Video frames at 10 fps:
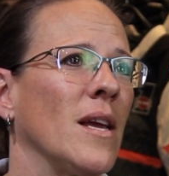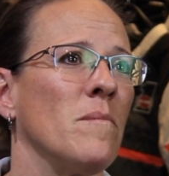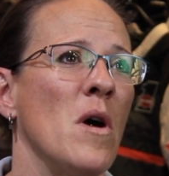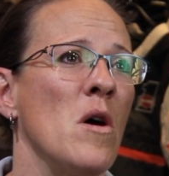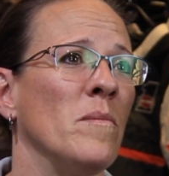
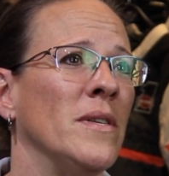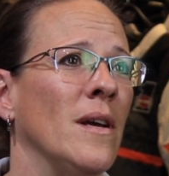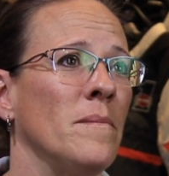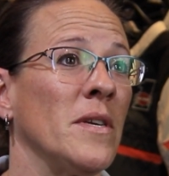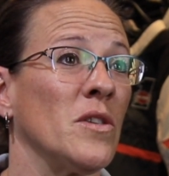come home
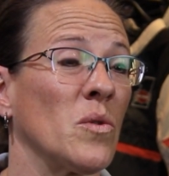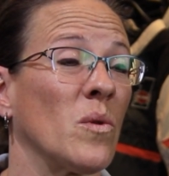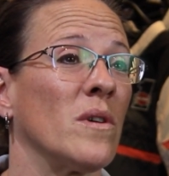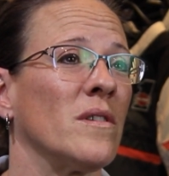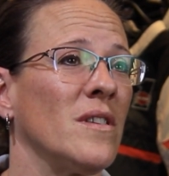and not be
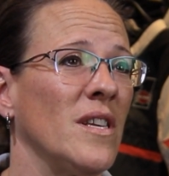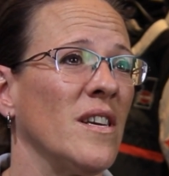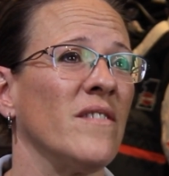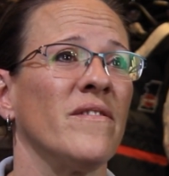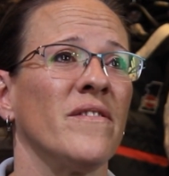sore,
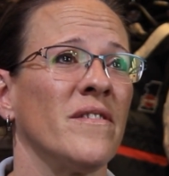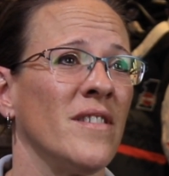stiff.